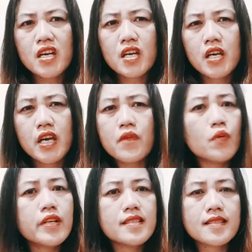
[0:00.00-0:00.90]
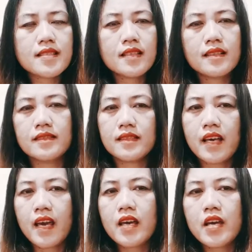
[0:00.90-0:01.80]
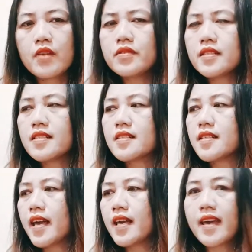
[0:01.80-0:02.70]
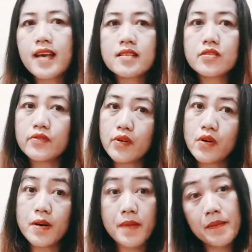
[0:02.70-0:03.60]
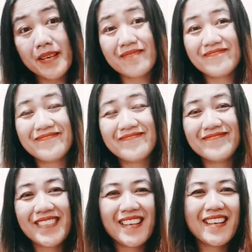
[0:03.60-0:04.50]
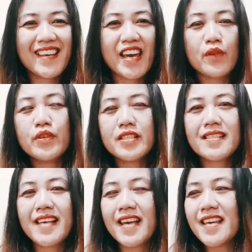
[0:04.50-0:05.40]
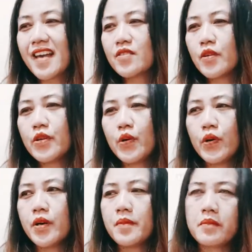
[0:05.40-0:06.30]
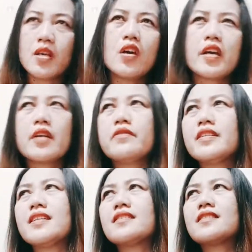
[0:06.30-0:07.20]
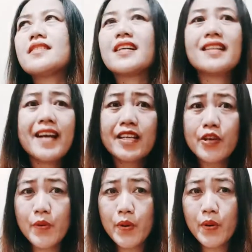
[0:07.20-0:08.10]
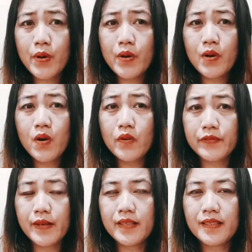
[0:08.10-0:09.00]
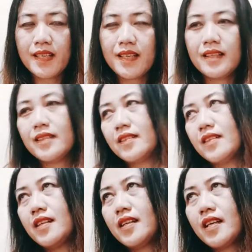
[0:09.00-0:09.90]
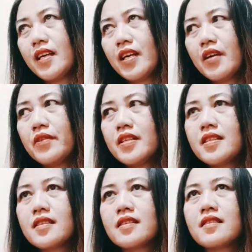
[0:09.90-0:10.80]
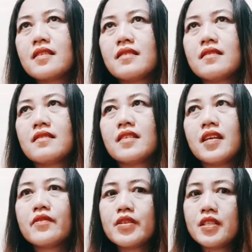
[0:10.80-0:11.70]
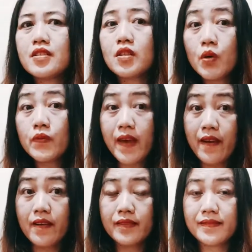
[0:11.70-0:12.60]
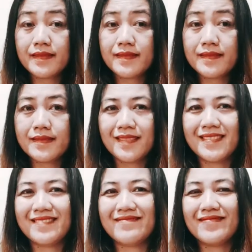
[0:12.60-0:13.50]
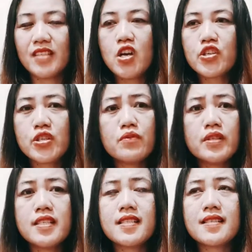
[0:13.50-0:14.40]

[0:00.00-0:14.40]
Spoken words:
he wouldn't, okay, he wouldn't say yes, no, or maybe. Yeah, he wouldn't say yes or no or maybe. He wouldn't decline your offer, or he wouldn't go there. She wouldn't